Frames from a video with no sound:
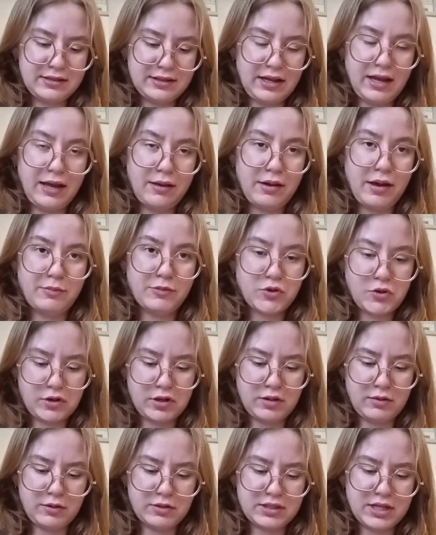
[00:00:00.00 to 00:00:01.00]
I'm
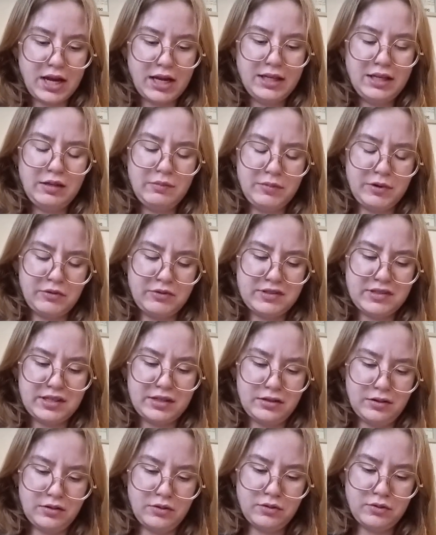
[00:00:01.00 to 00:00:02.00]
talking about tiny amounts that
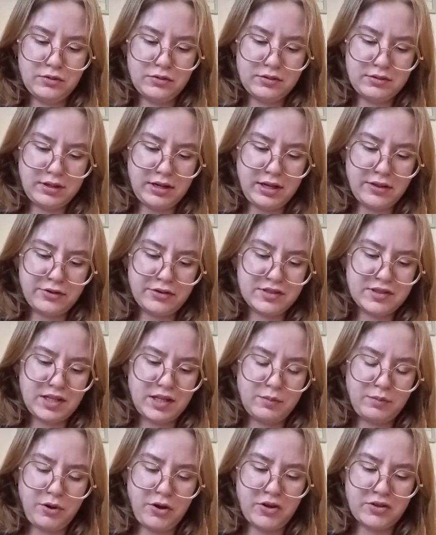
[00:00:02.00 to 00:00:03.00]
no other
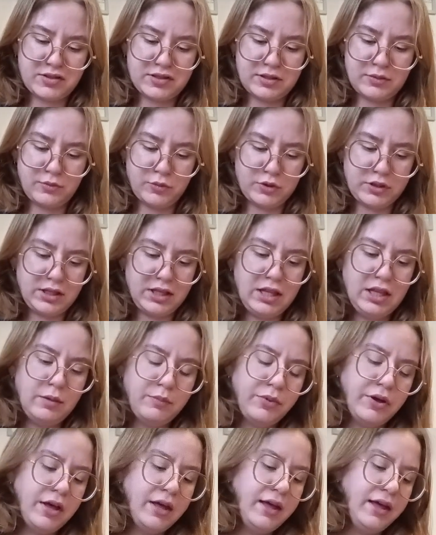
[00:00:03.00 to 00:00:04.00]
sane person would
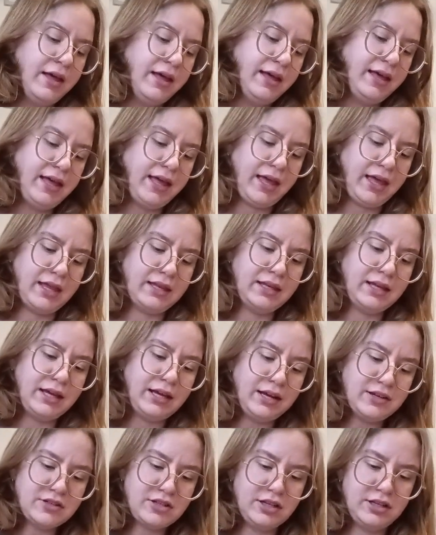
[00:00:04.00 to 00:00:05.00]
keep. And I
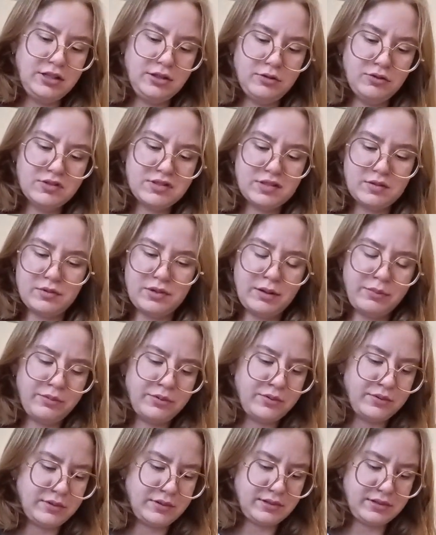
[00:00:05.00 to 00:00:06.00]
actually used them up
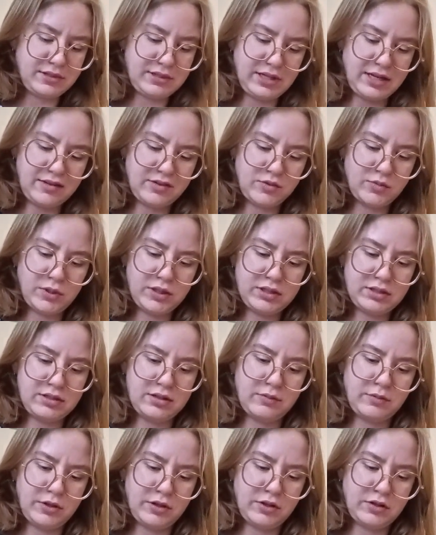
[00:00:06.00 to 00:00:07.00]
last
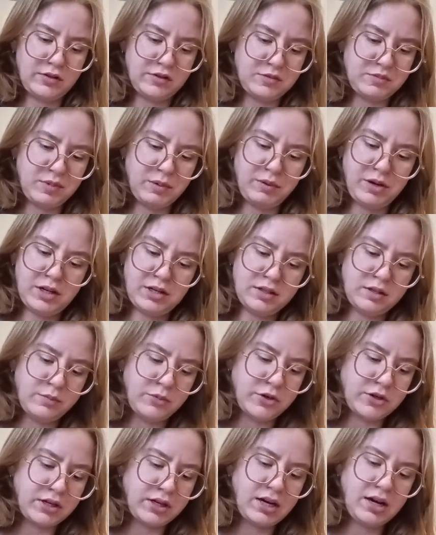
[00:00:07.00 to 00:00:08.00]
winter because my partner
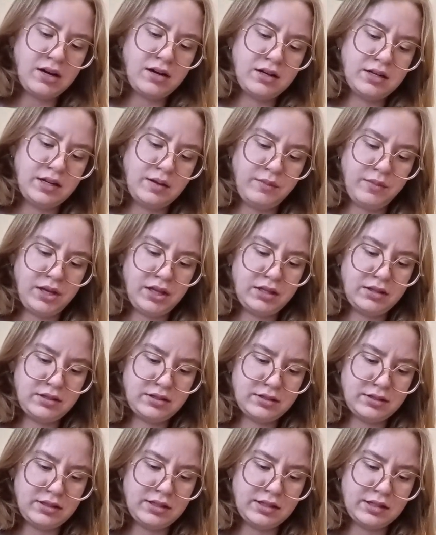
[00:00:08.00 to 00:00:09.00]
bought a car and I made
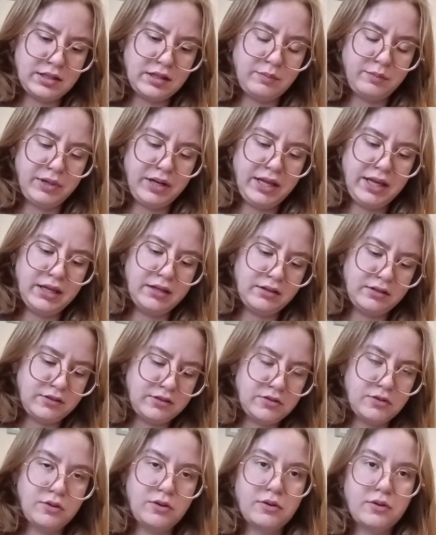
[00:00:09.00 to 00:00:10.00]
a little plant
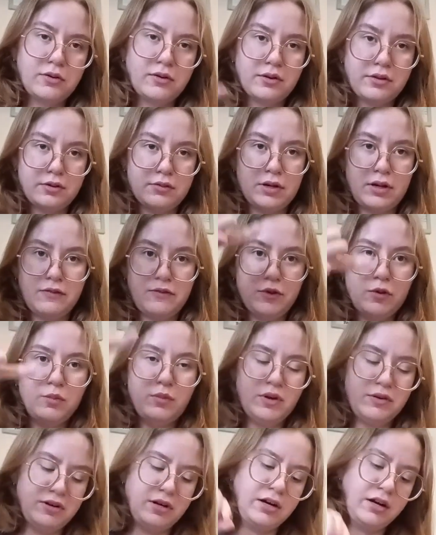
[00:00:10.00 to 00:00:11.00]
to go on the rearview
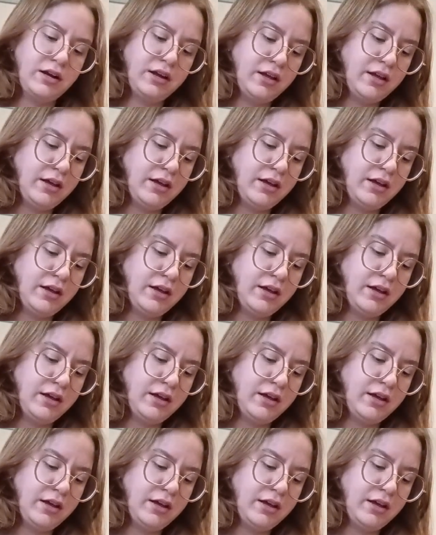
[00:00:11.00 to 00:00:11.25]
mirror.